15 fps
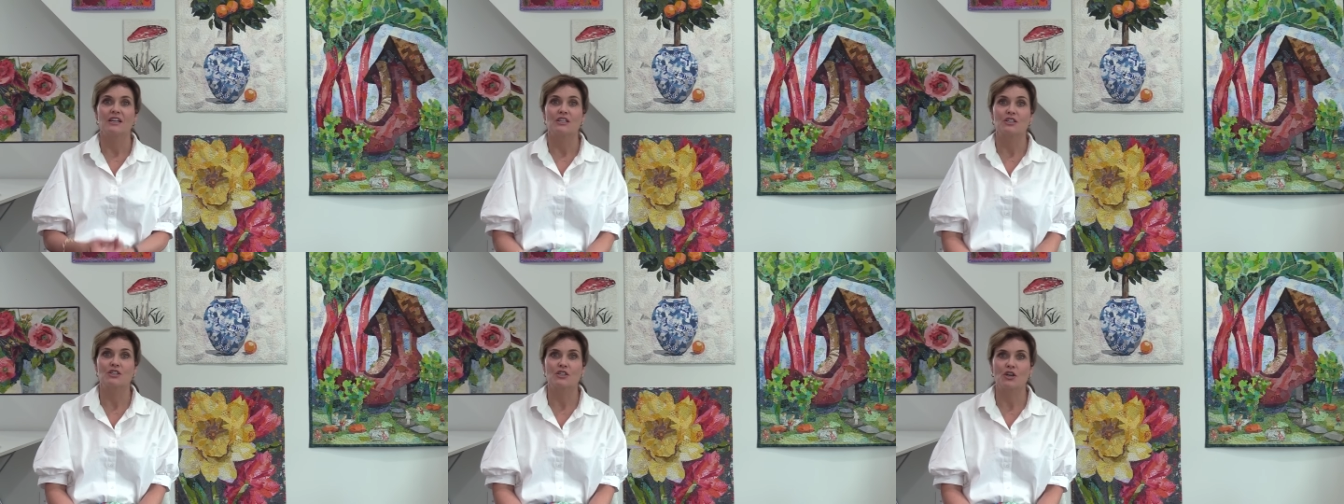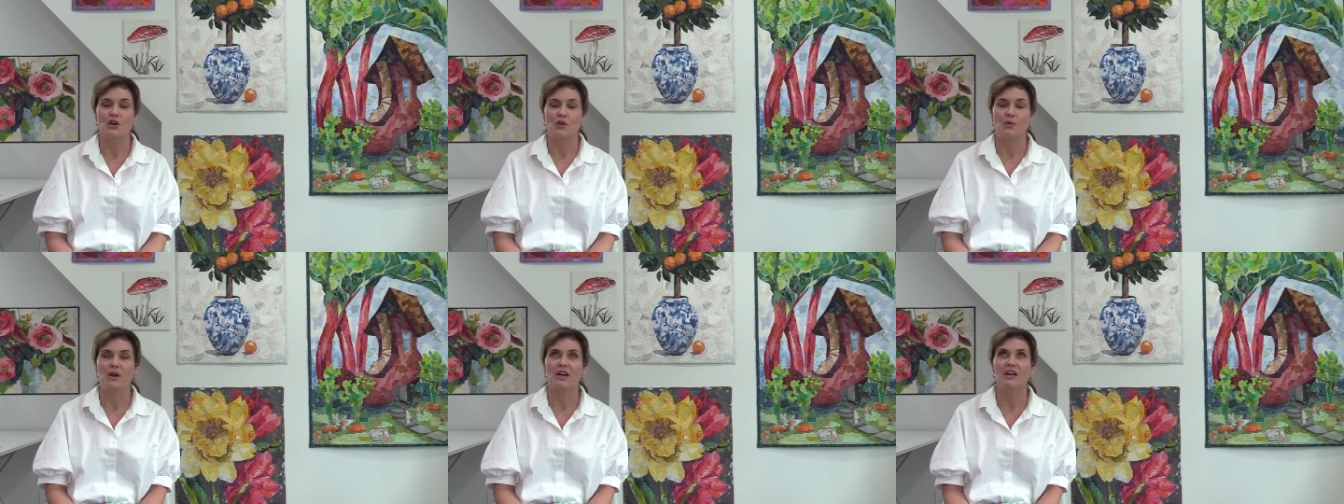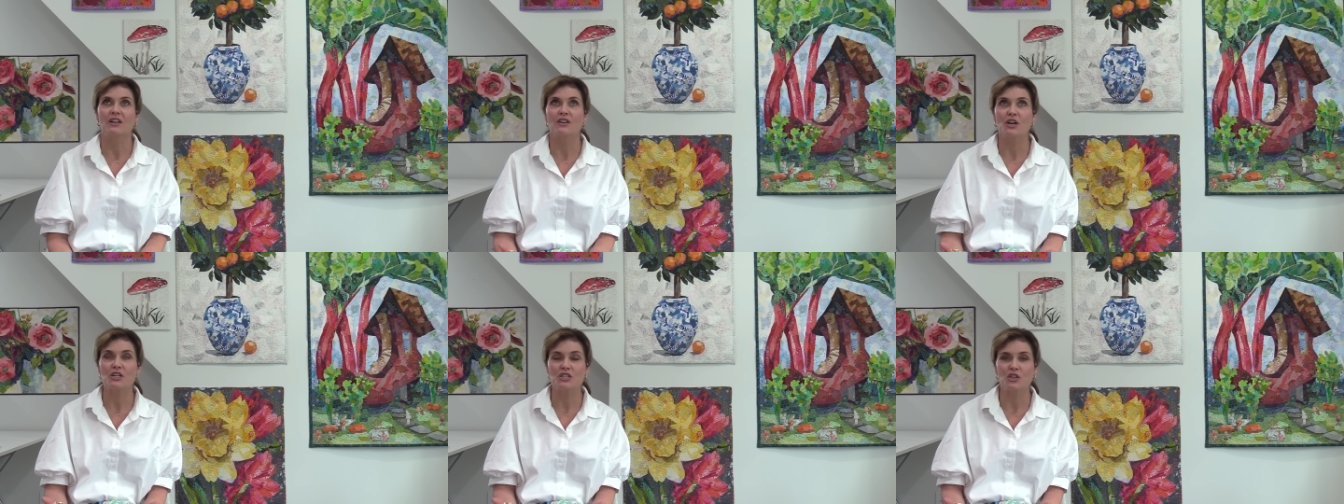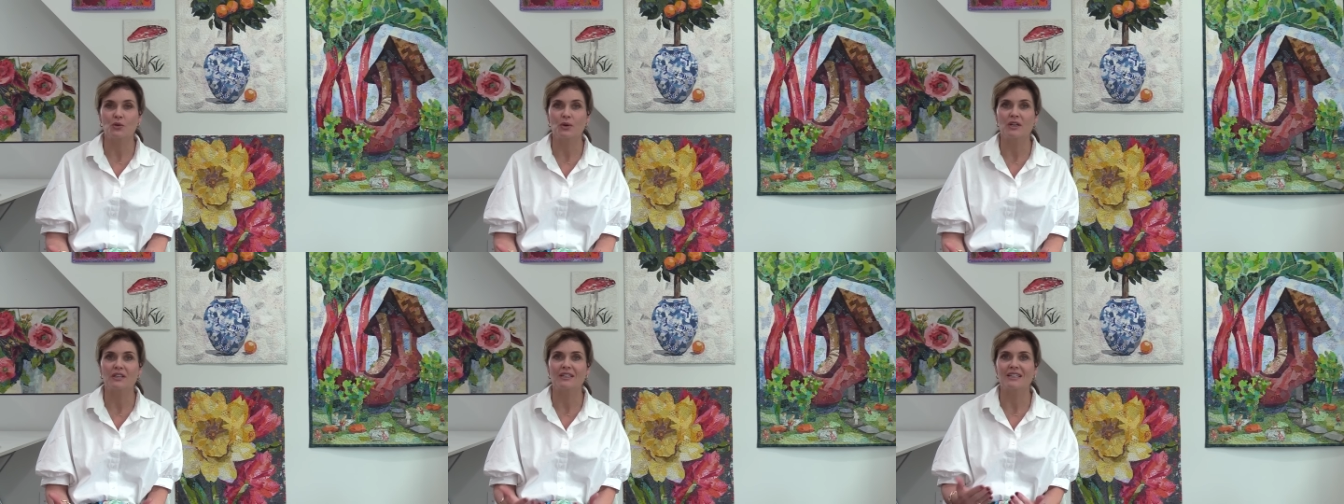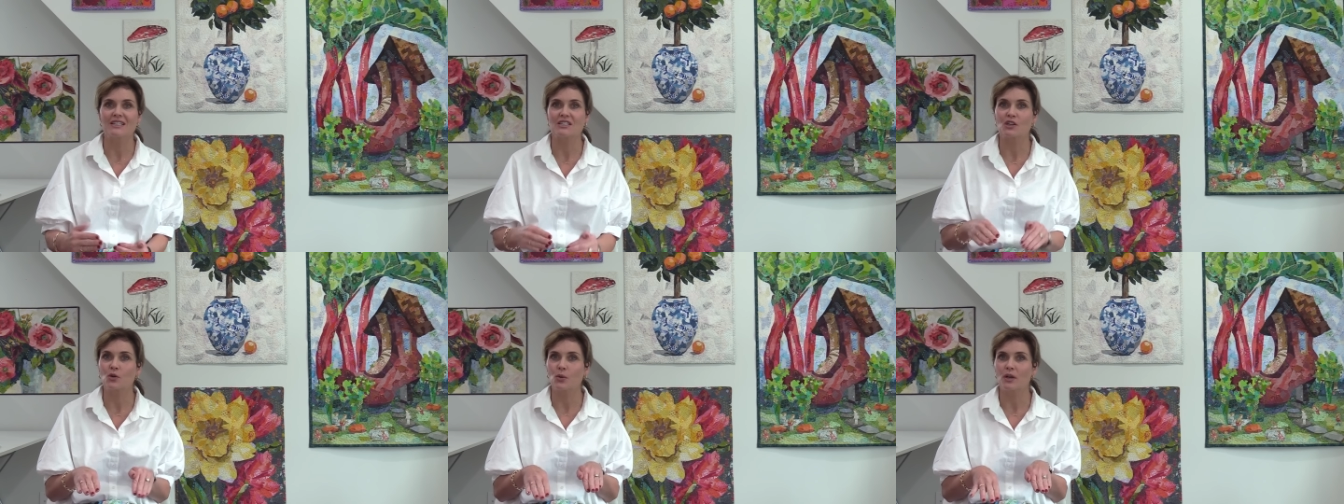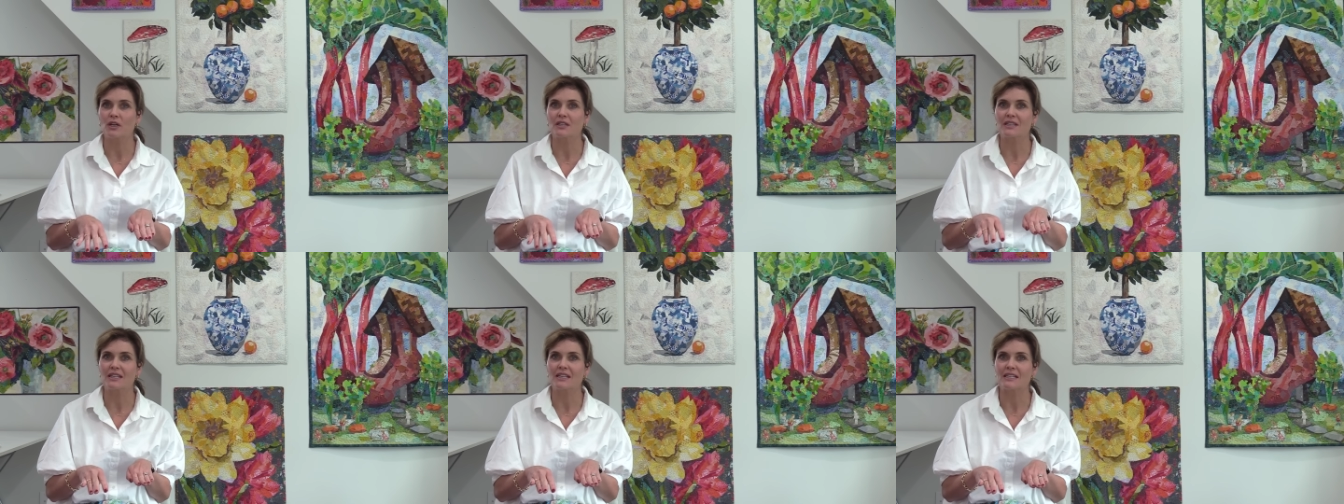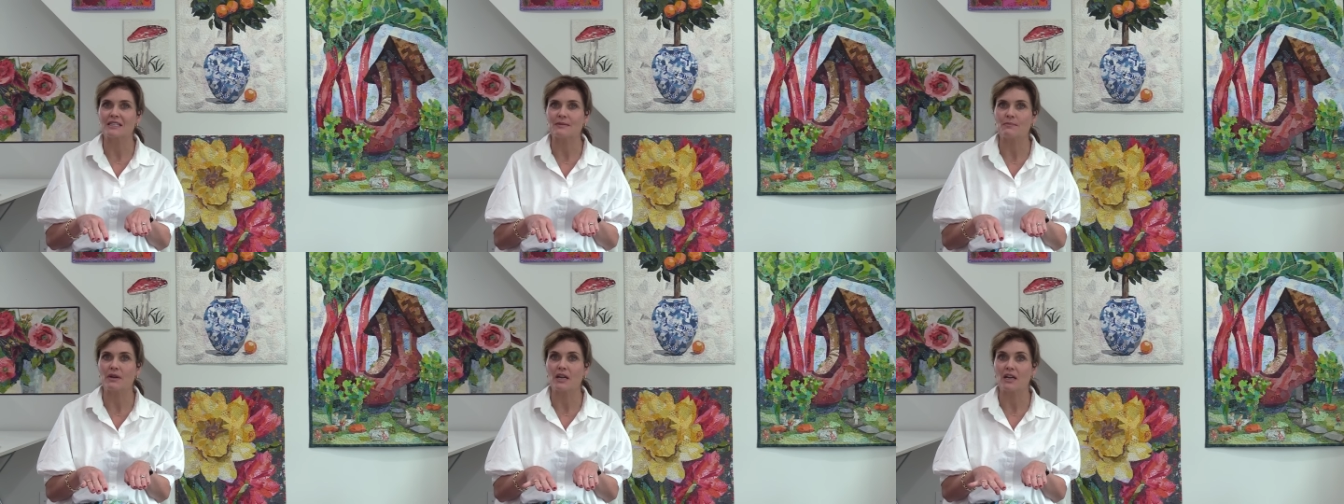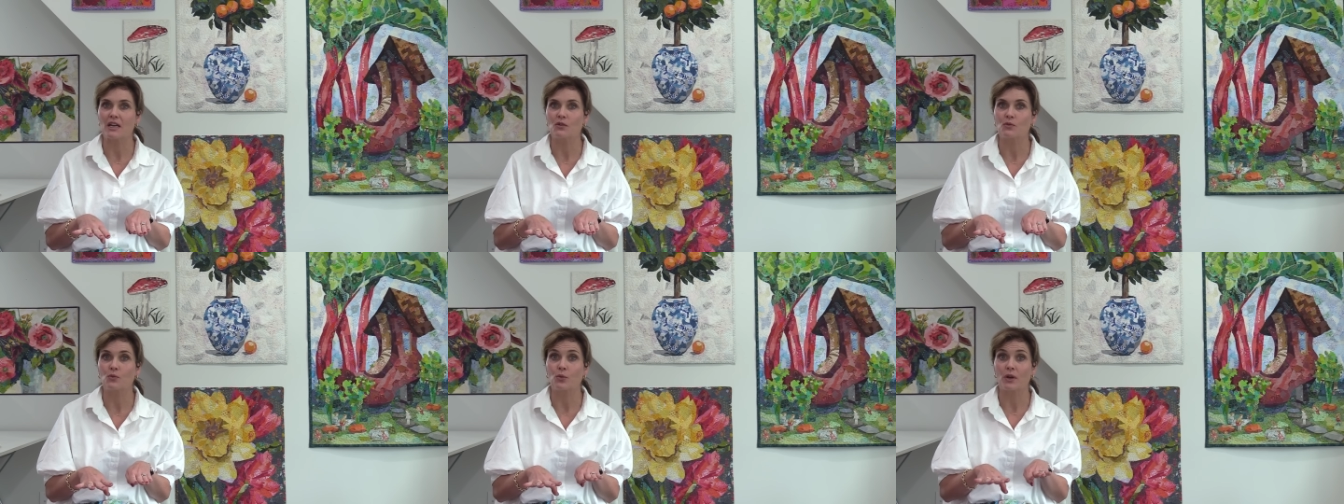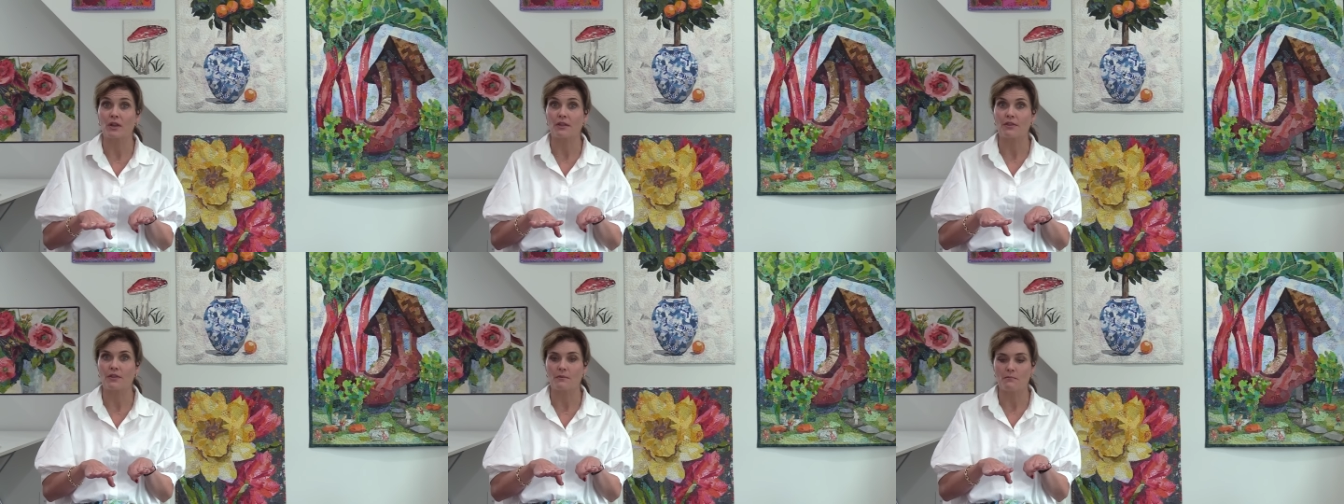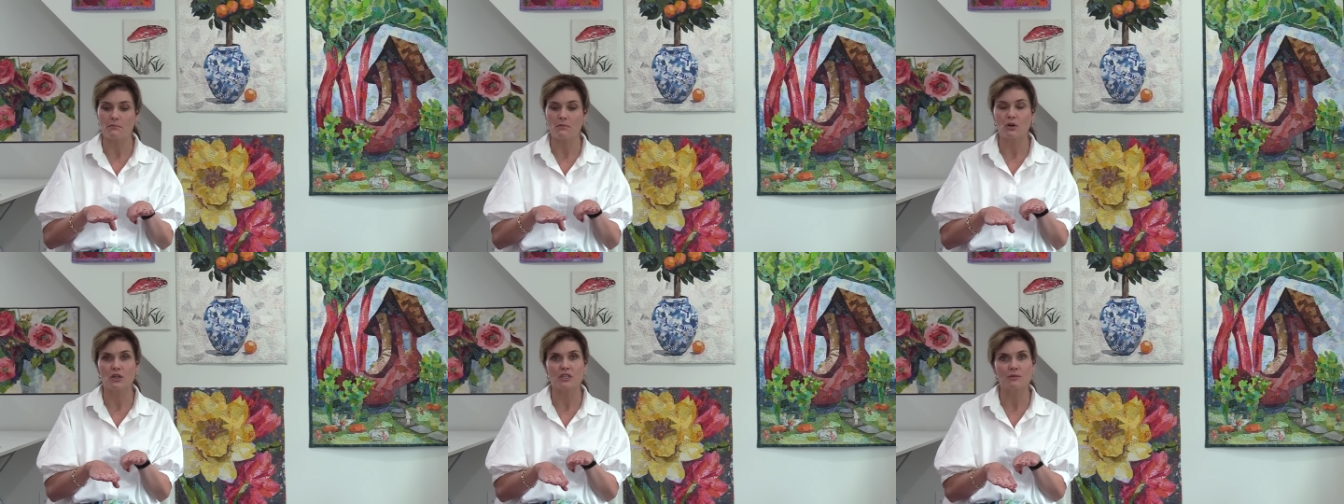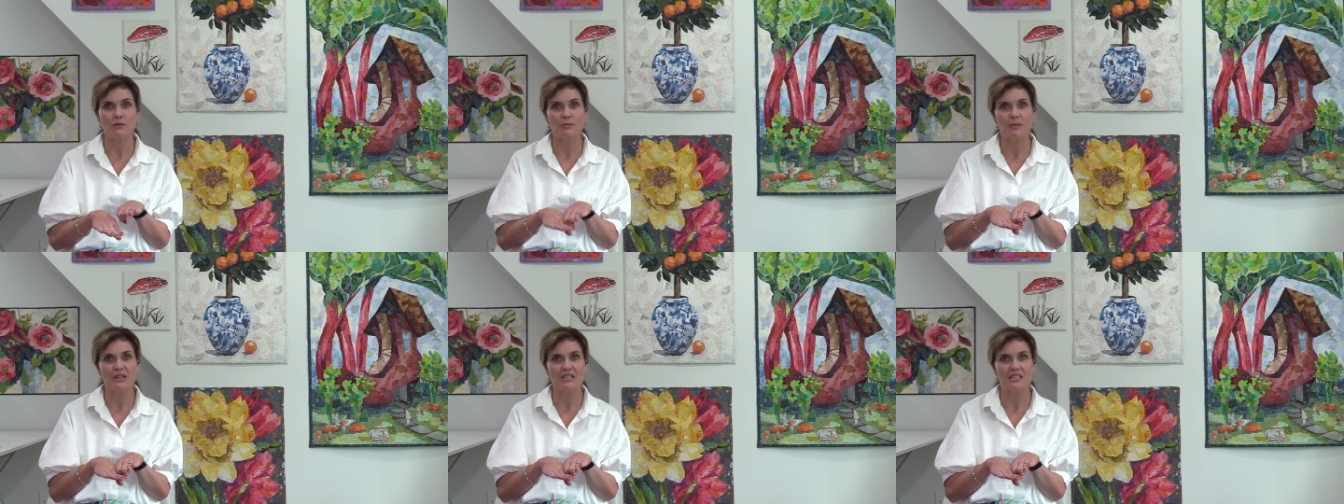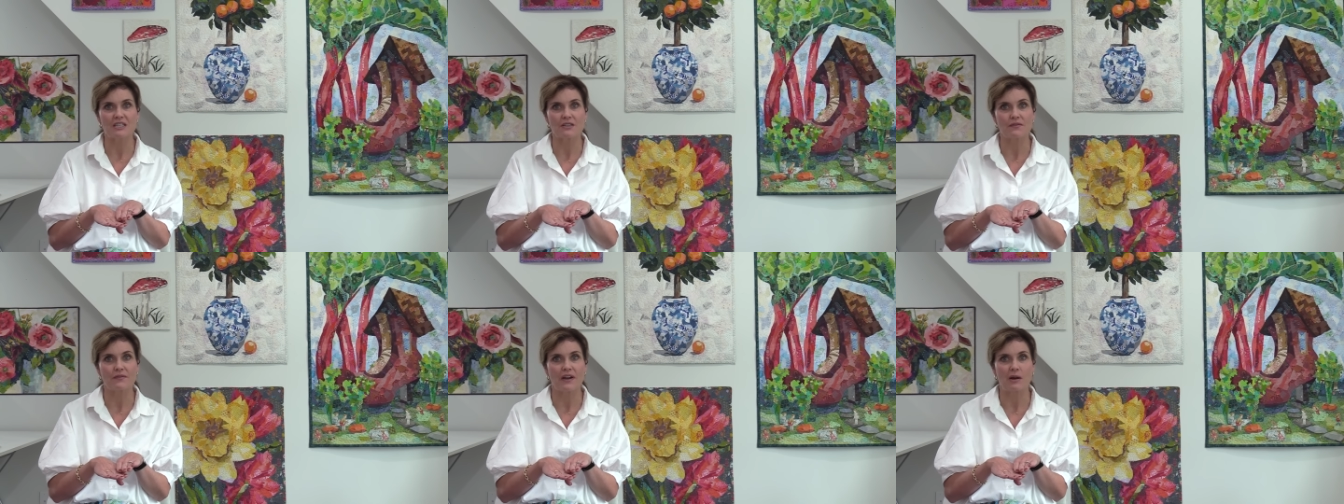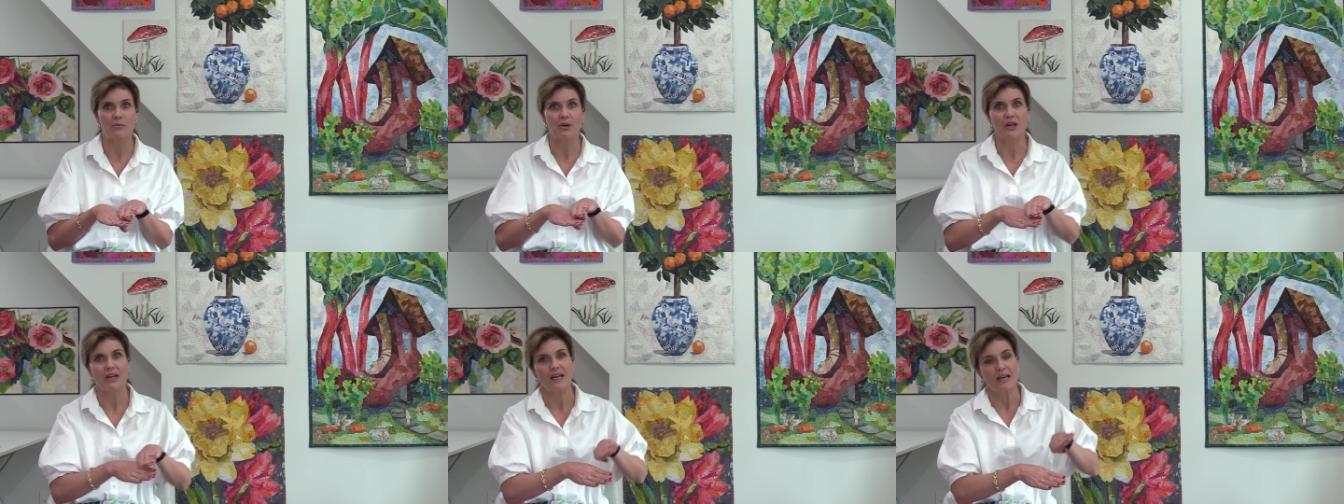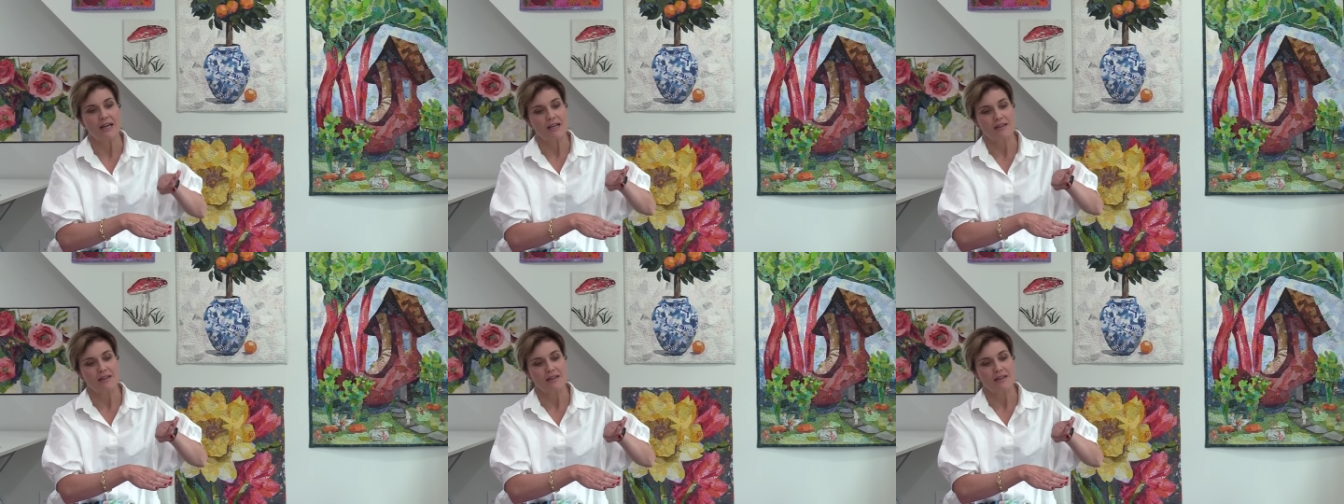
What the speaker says: So a collage quilt is a quilt that is made with multiple pieces of fabric